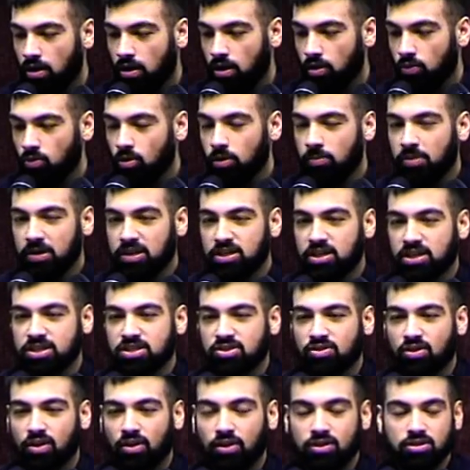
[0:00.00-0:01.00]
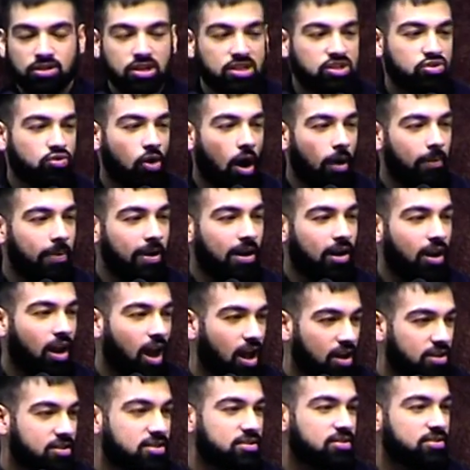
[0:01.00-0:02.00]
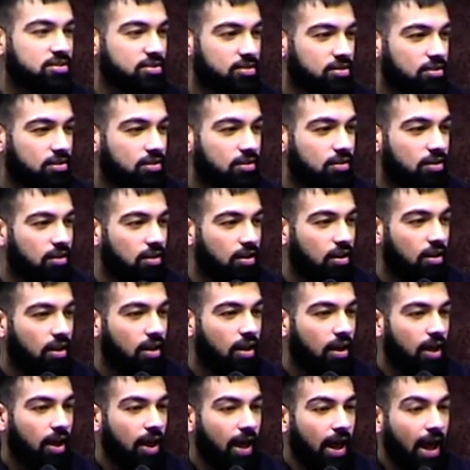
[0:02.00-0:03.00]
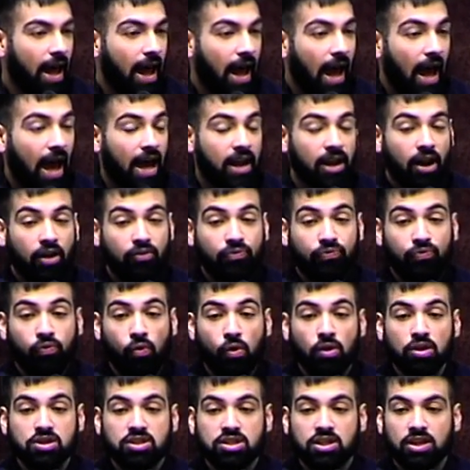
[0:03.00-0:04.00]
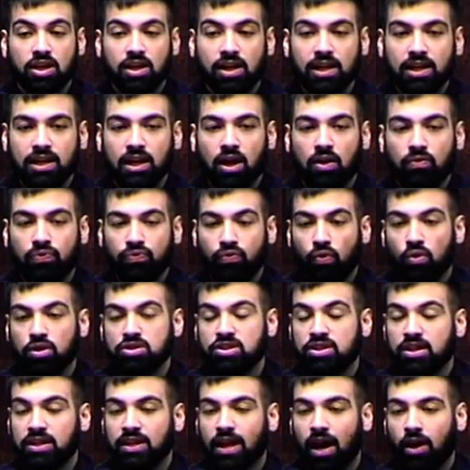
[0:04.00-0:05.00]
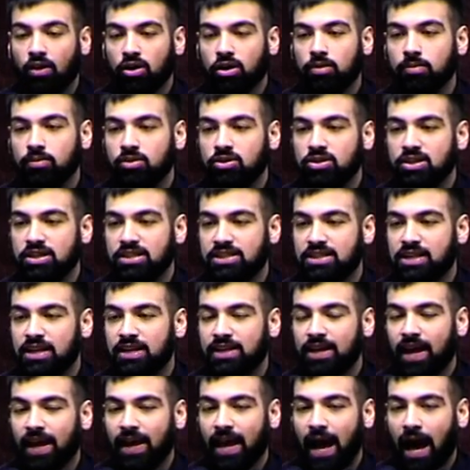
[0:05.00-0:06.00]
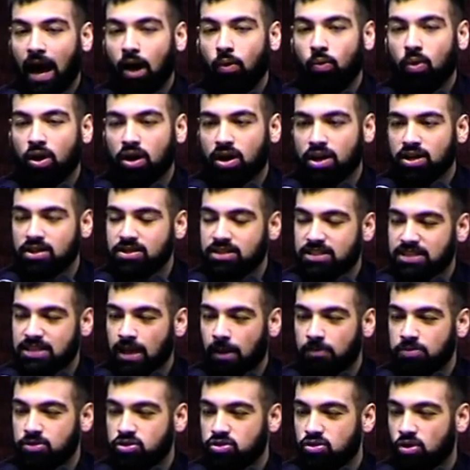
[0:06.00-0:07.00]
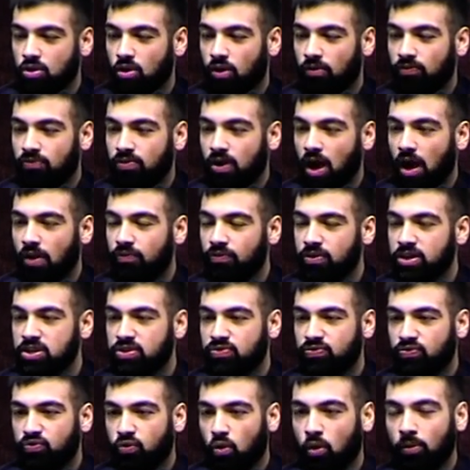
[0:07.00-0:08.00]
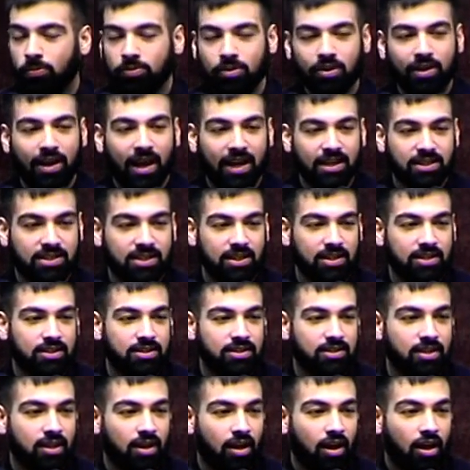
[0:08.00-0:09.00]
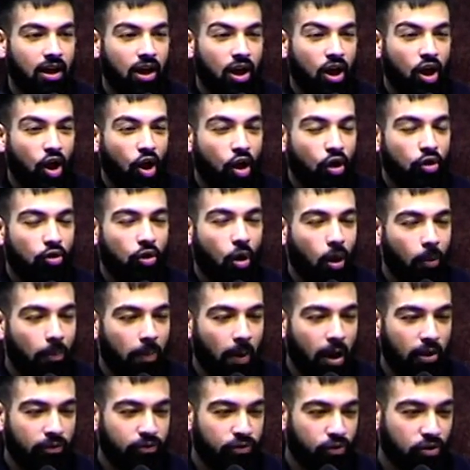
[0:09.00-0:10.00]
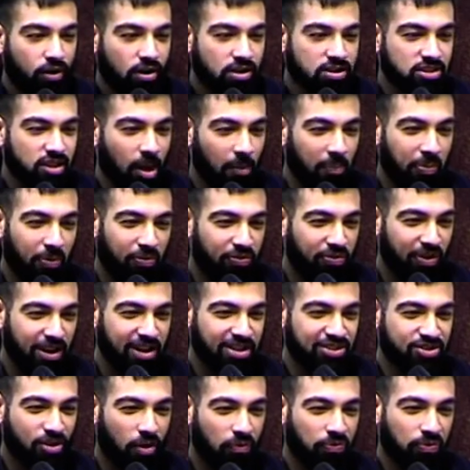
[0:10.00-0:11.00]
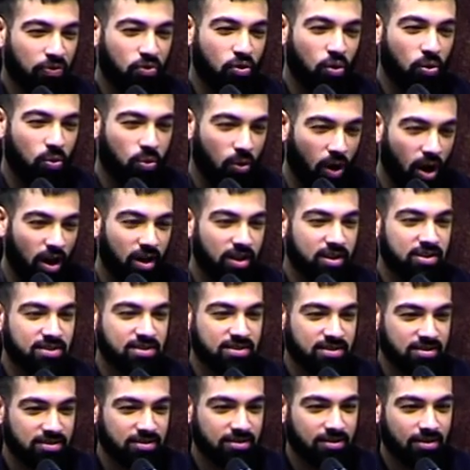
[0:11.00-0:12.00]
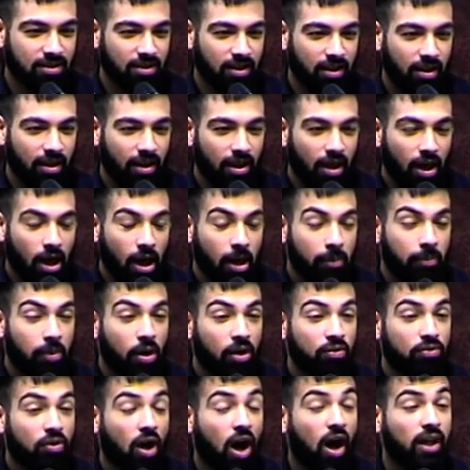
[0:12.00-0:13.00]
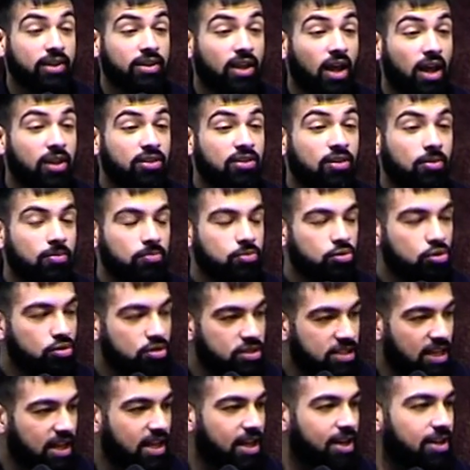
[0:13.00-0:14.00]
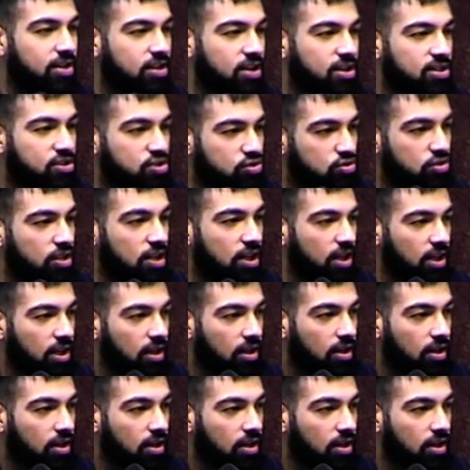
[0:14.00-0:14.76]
We'll be describing lust. And unfortunately, in our communities today, our conception of love is formulated not by, for example, philosophical works, but rather the music industry,